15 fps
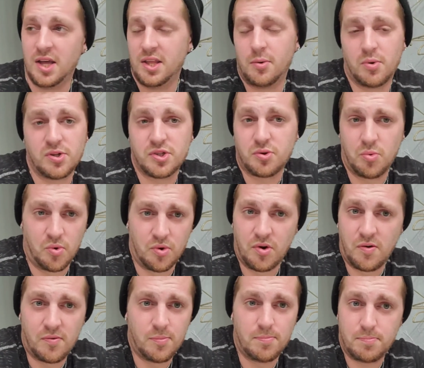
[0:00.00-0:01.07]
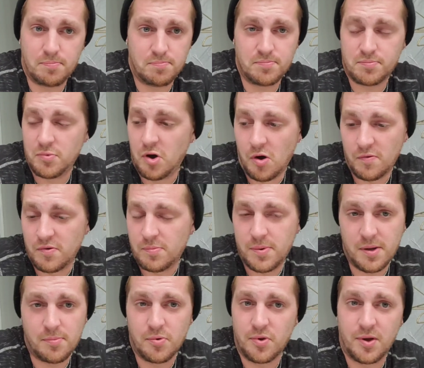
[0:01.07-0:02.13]
They weren't screwing over
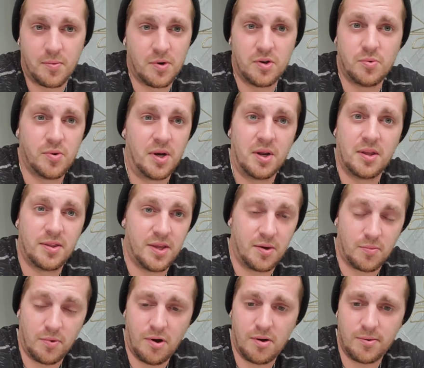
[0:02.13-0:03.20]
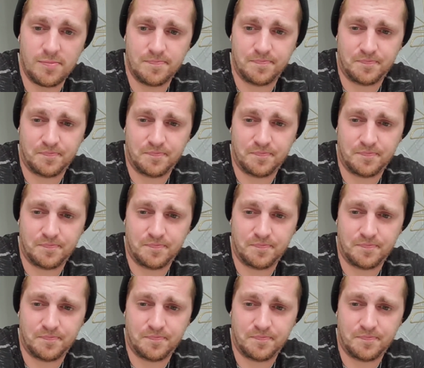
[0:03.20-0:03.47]
people. They weren't doing anything wrong.